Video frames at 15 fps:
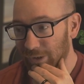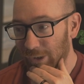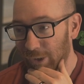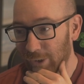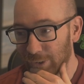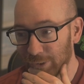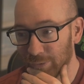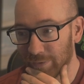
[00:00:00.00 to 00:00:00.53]

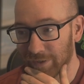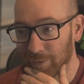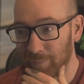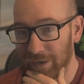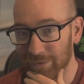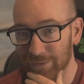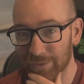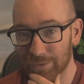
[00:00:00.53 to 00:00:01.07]
arguing
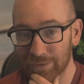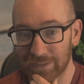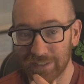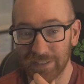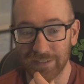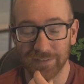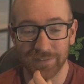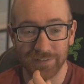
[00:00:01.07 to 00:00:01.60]
about their
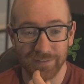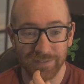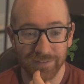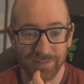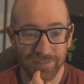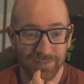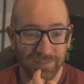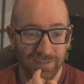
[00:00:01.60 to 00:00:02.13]
seats
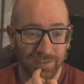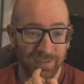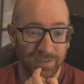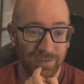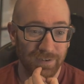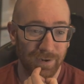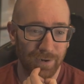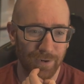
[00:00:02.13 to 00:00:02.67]

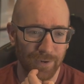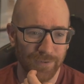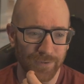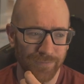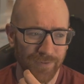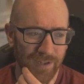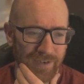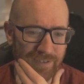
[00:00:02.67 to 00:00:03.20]
on the
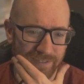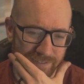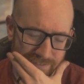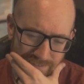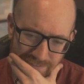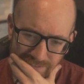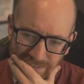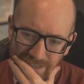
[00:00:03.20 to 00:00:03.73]
flight.
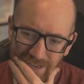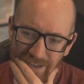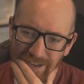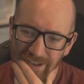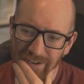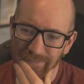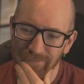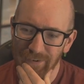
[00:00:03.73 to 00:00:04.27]

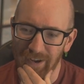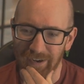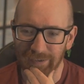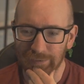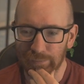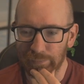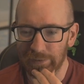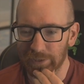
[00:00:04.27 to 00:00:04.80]

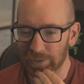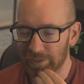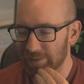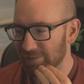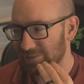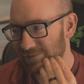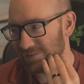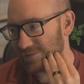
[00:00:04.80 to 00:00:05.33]
Flying Spirit